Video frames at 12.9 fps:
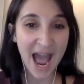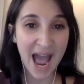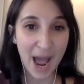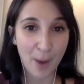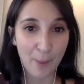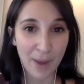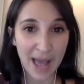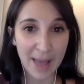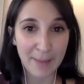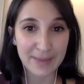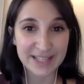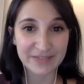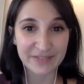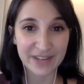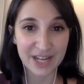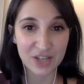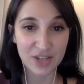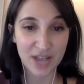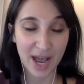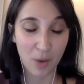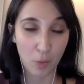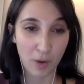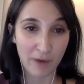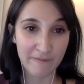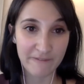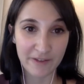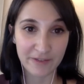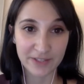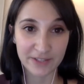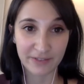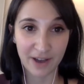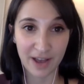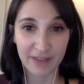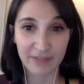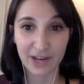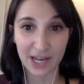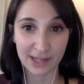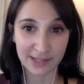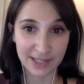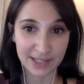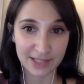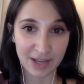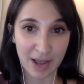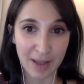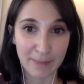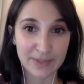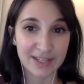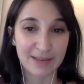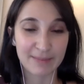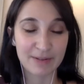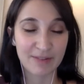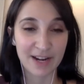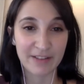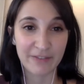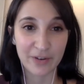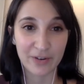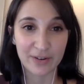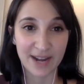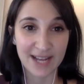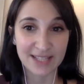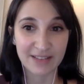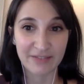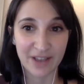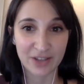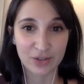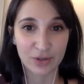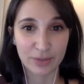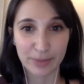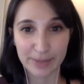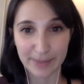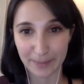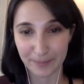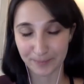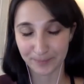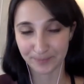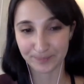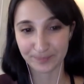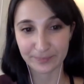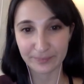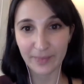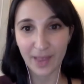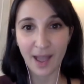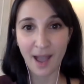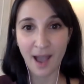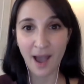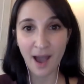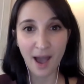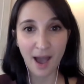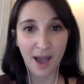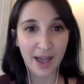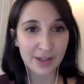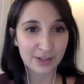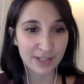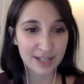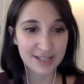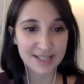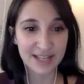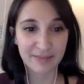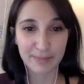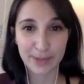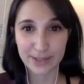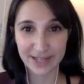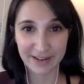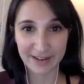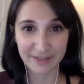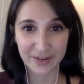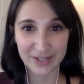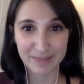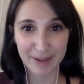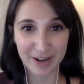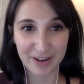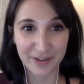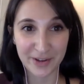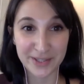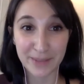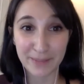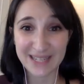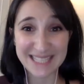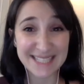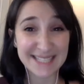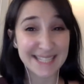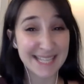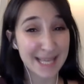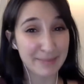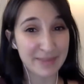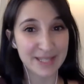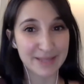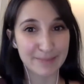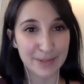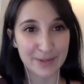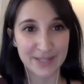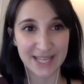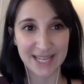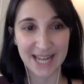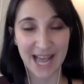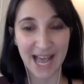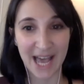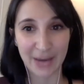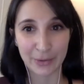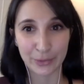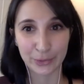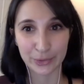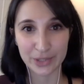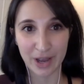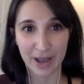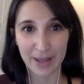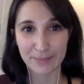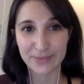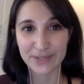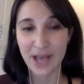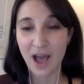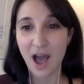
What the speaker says: and we're aiming to finish at 1:55 London time, so you can be ready for your next virtual appointment. You'll notice I've muted everyone's microphones. Please keep these muted at all times.